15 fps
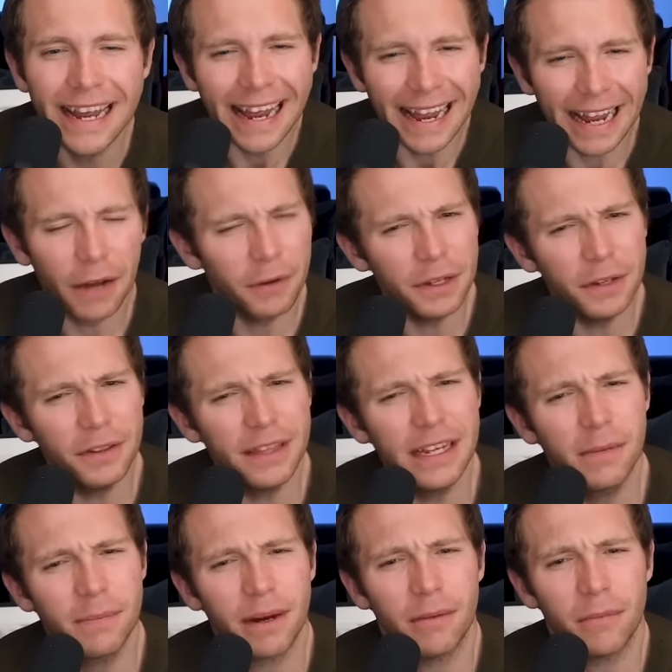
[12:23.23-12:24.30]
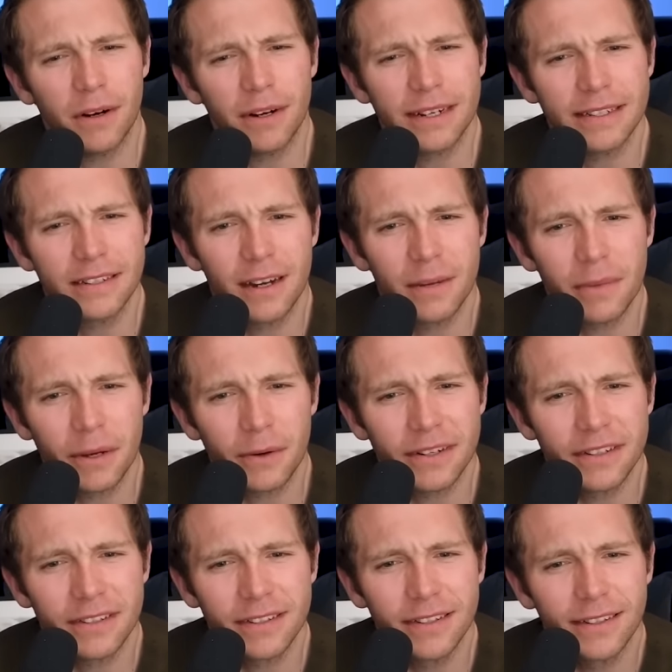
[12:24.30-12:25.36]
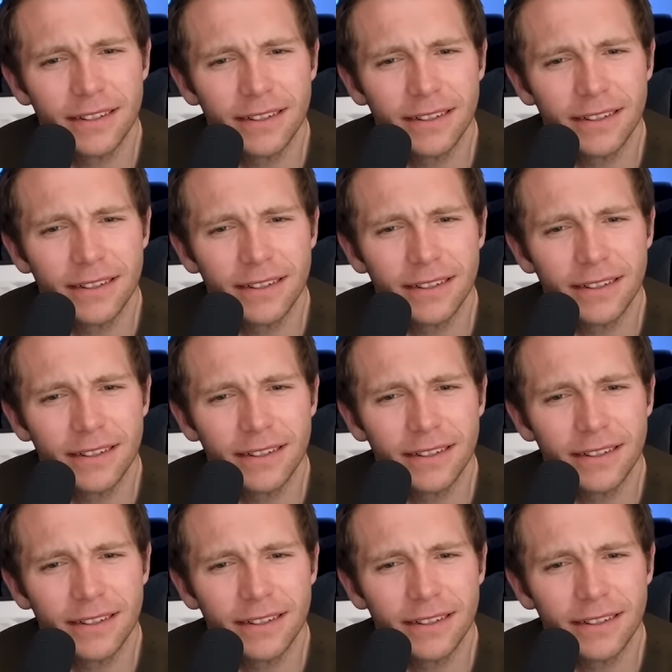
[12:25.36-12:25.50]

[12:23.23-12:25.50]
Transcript: How do you think about market timing risk?